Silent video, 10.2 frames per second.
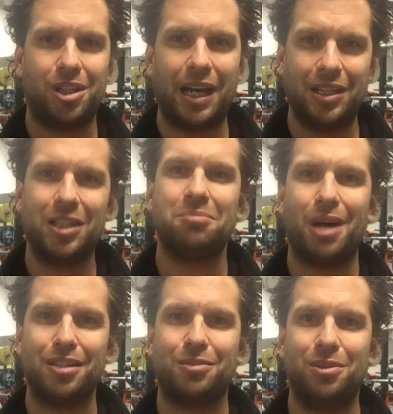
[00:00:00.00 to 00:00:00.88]
technical
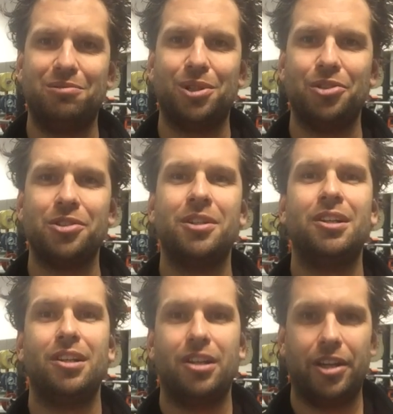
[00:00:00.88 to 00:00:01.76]
mastery first,
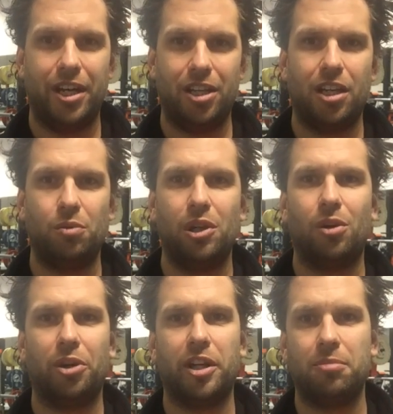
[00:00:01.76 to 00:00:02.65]
and then we
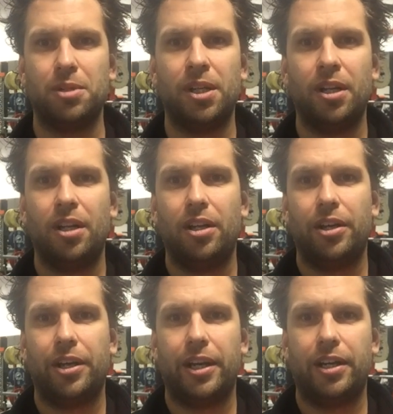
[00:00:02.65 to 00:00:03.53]
load it up.
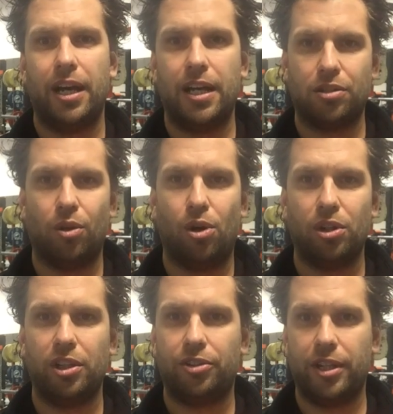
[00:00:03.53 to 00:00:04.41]
And as
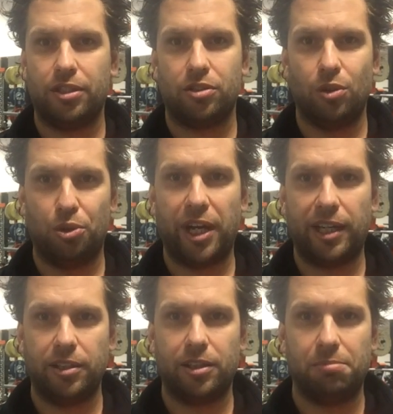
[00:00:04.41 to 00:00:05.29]
long as there's no
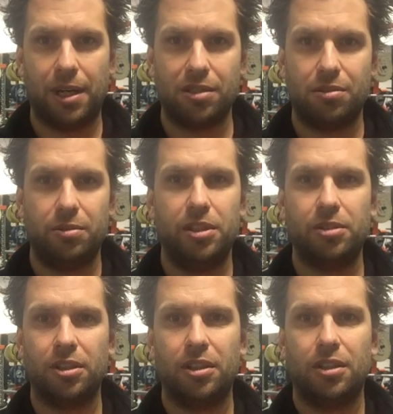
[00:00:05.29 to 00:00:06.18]
technical mastery,
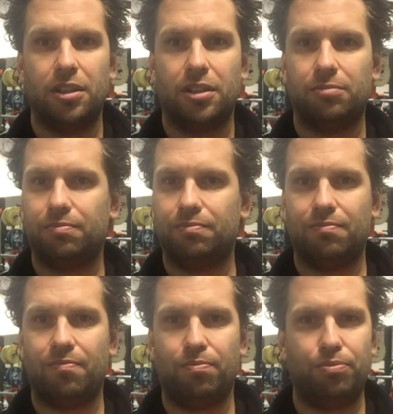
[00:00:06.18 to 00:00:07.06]

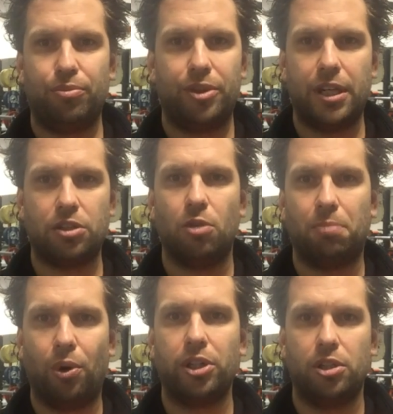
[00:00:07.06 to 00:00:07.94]
there's no
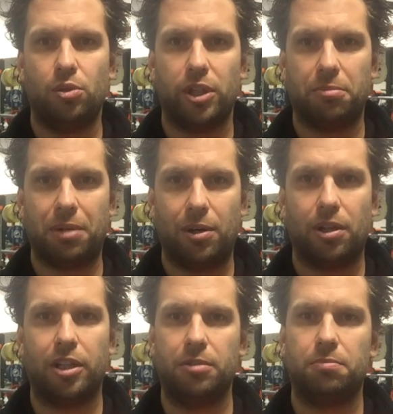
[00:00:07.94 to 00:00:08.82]
point in doing a power
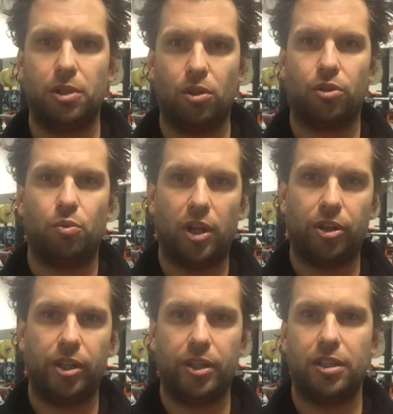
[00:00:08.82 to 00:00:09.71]
clean, because one
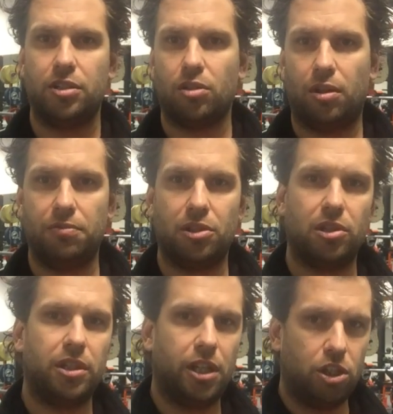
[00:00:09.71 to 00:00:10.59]
thing is
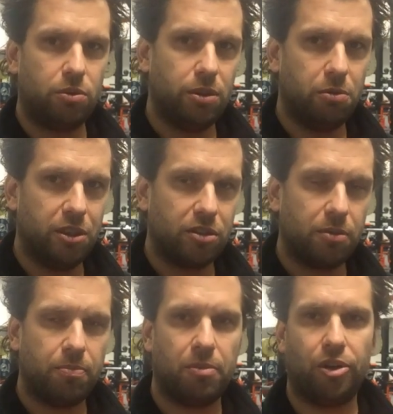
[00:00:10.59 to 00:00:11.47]
obviously injury
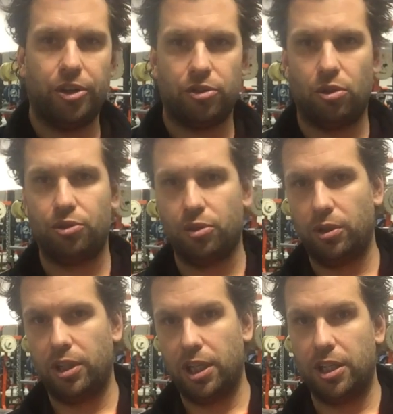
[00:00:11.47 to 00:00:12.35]
risk, but there's
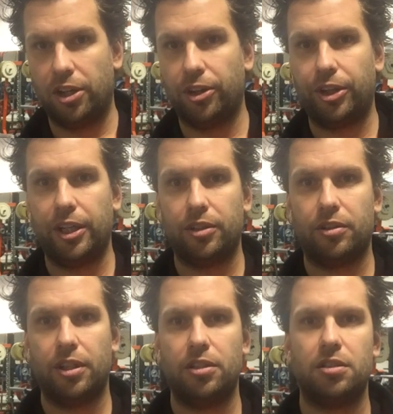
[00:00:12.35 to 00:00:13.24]
also another thing
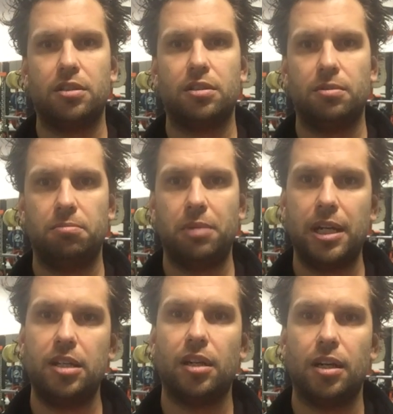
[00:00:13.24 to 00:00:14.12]
that is
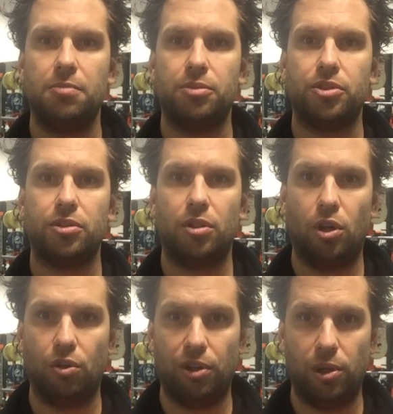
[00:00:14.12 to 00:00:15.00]
many times
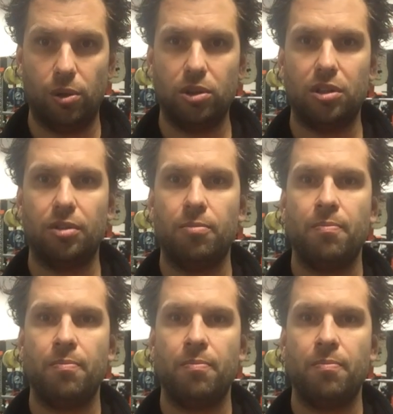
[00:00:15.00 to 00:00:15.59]
overlooked.